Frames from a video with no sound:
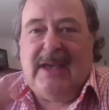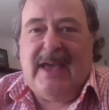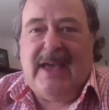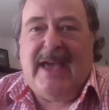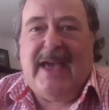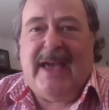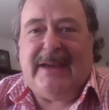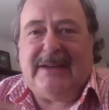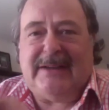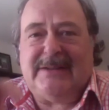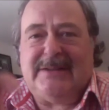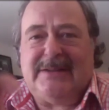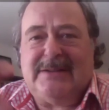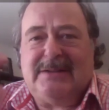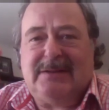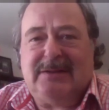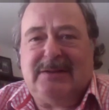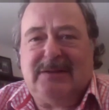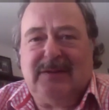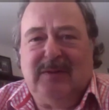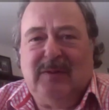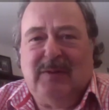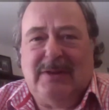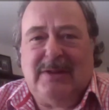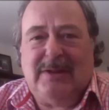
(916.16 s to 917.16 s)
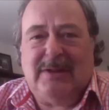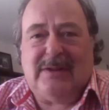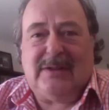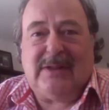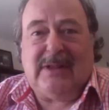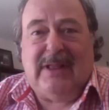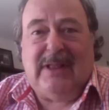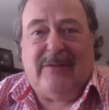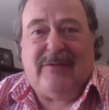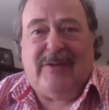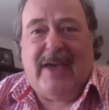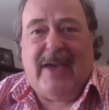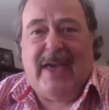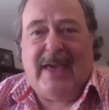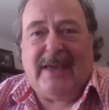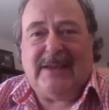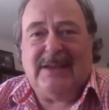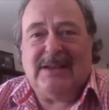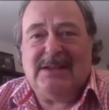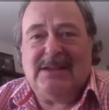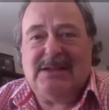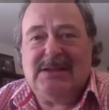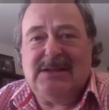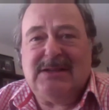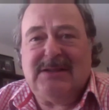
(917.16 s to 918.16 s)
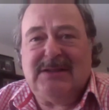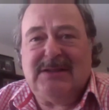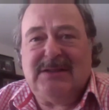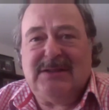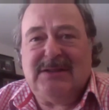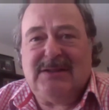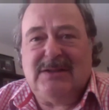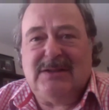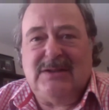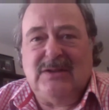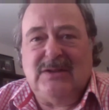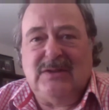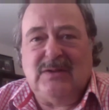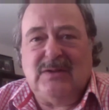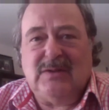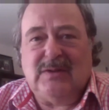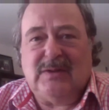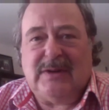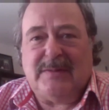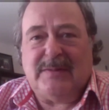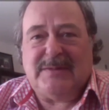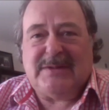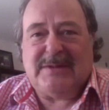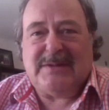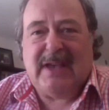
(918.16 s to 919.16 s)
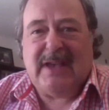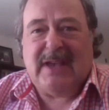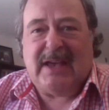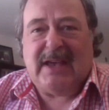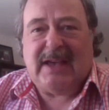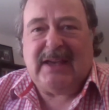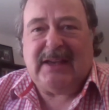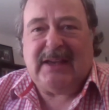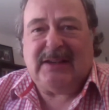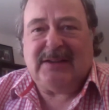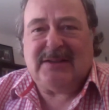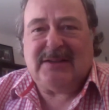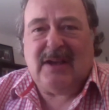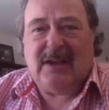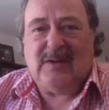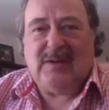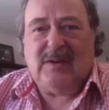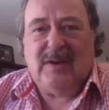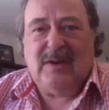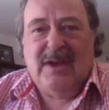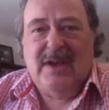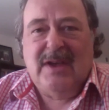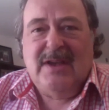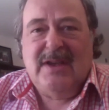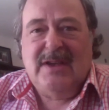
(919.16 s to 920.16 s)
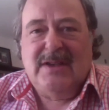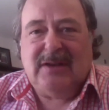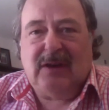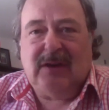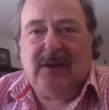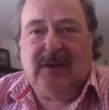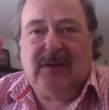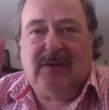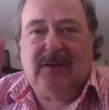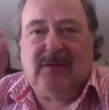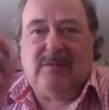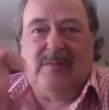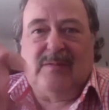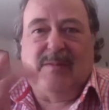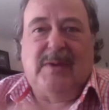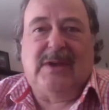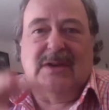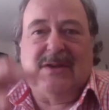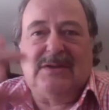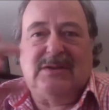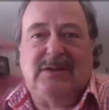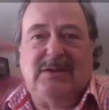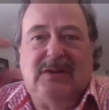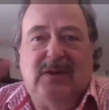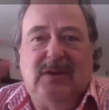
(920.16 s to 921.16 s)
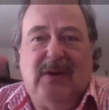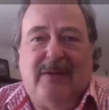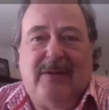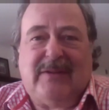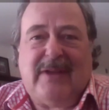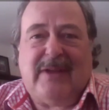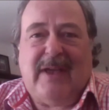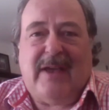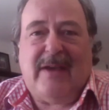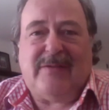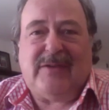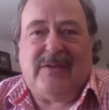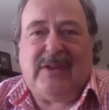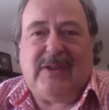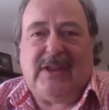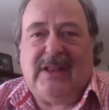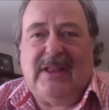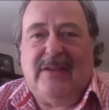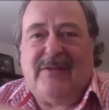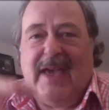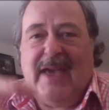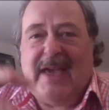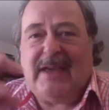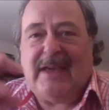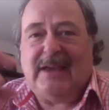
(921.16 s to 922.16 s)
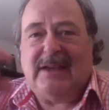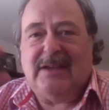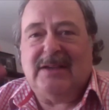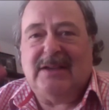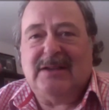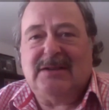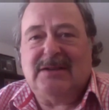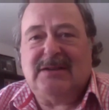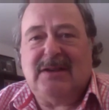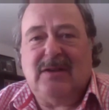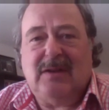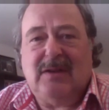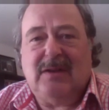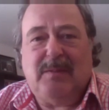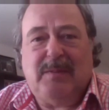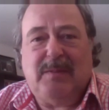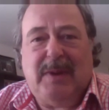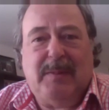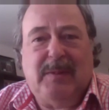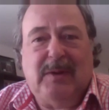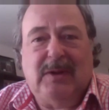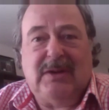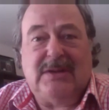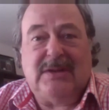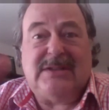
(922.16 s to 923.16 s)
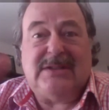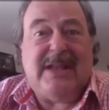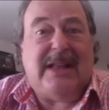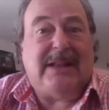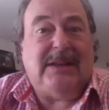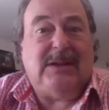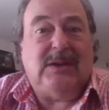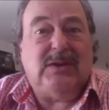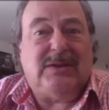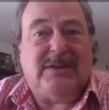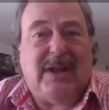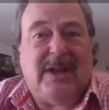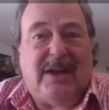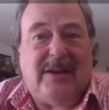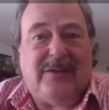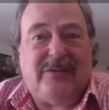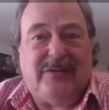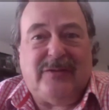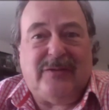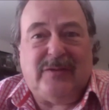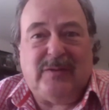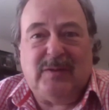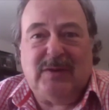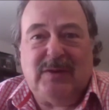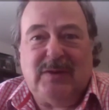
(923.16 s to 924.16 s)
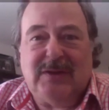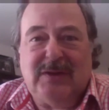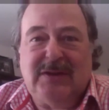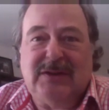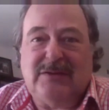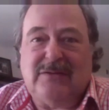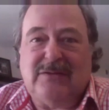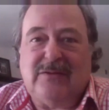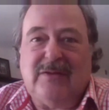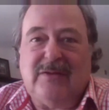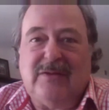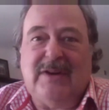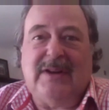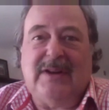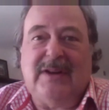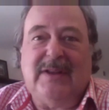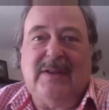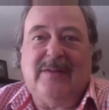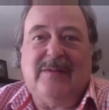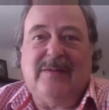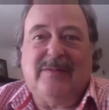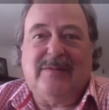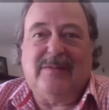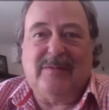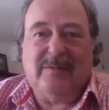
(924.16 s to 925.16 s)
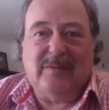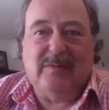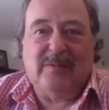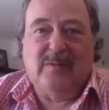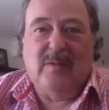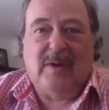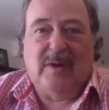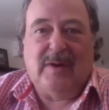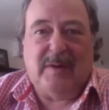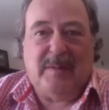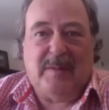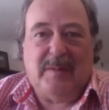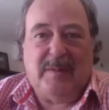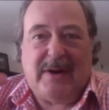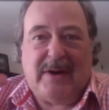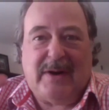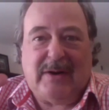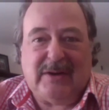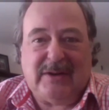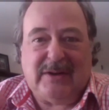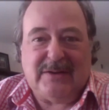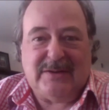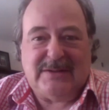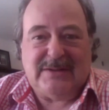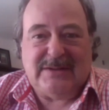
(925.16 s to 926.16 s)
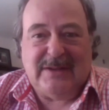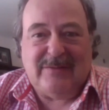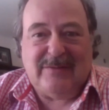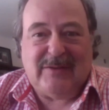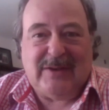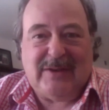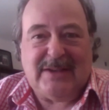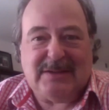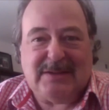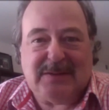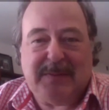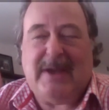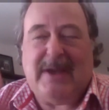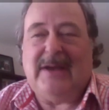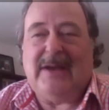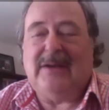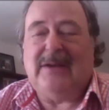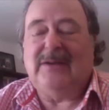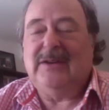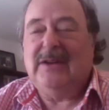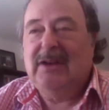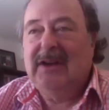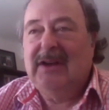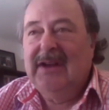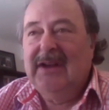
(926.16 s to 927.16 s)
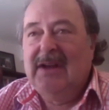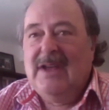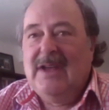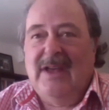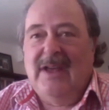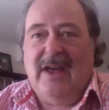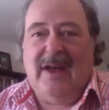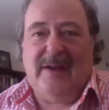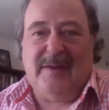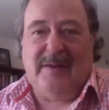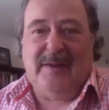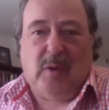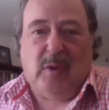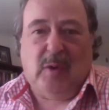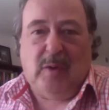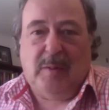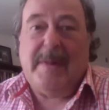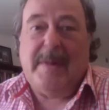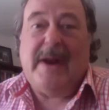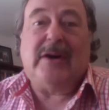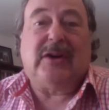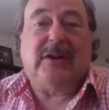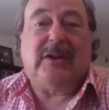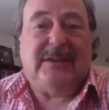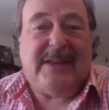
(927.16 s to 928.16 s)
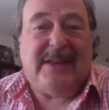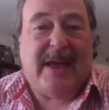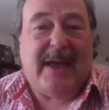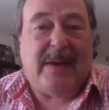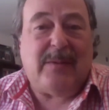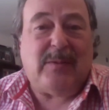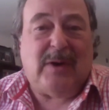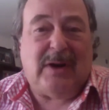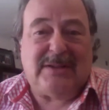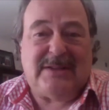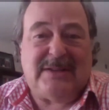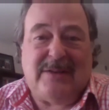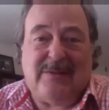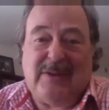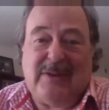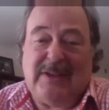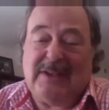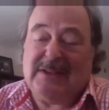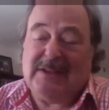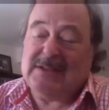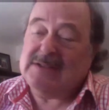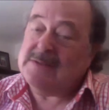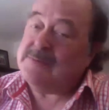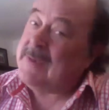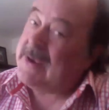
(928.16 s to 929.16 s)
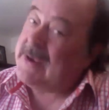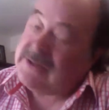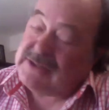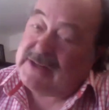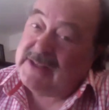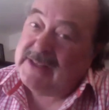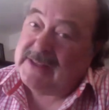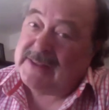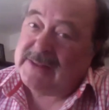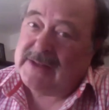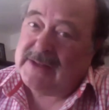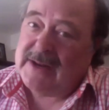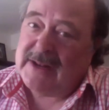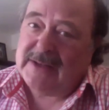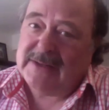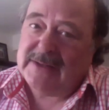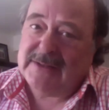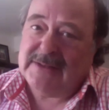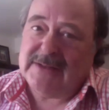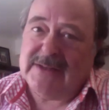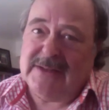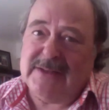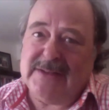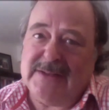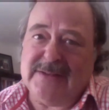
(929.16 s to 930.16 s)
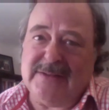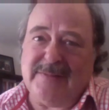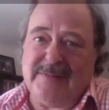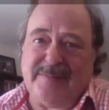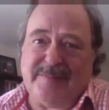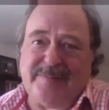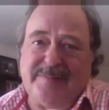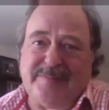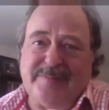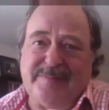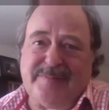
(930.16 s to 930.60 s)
acts with cliffhangers. Do you know what I'm saying? So, so because you have to have the cliffhangers so that people can sell you stuff, which is really what American TV is about, um, or American network TV, especially in the 90s.